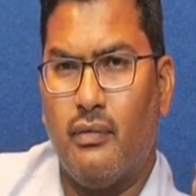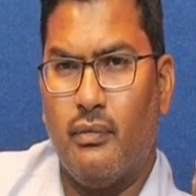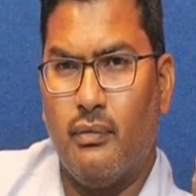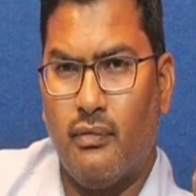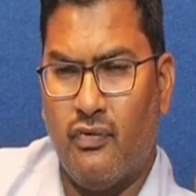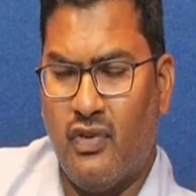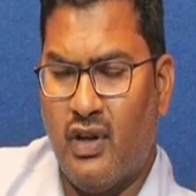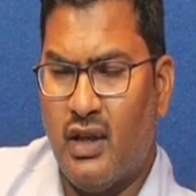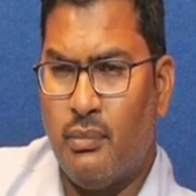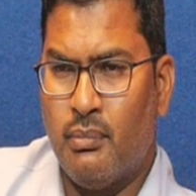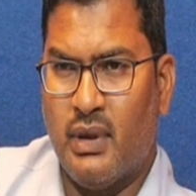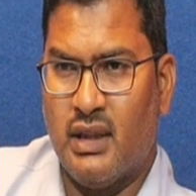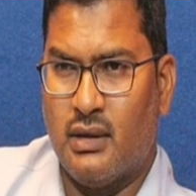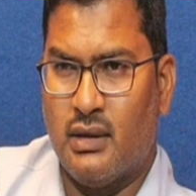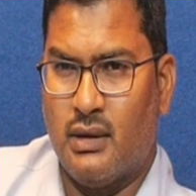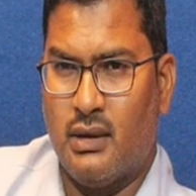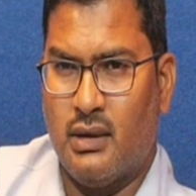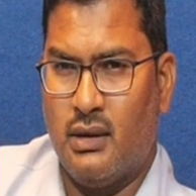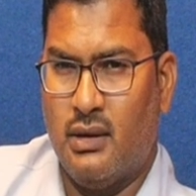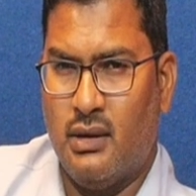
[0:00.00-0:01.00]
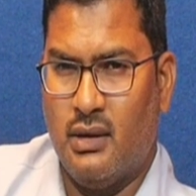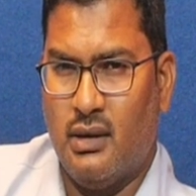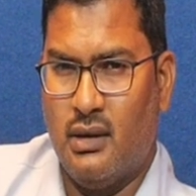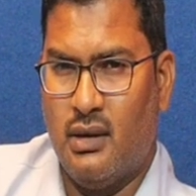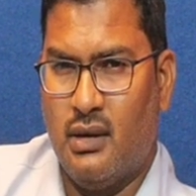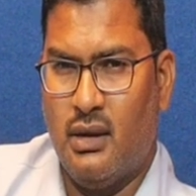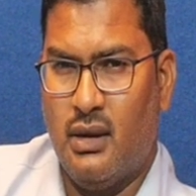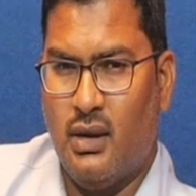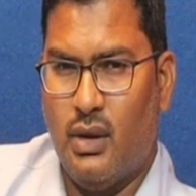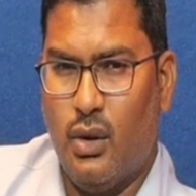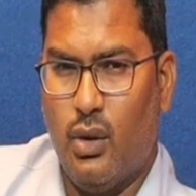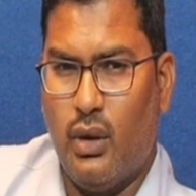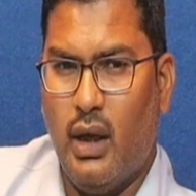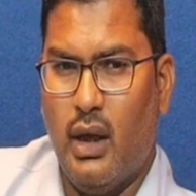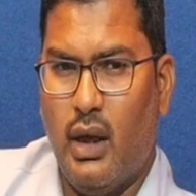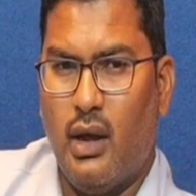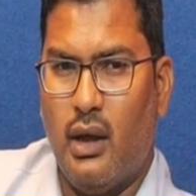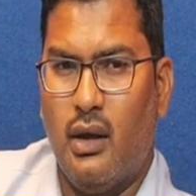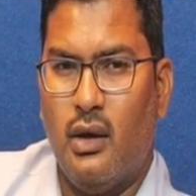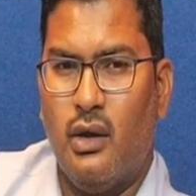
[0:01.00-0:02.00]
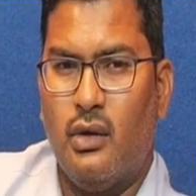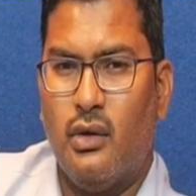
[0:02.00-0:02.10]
1 month, okay.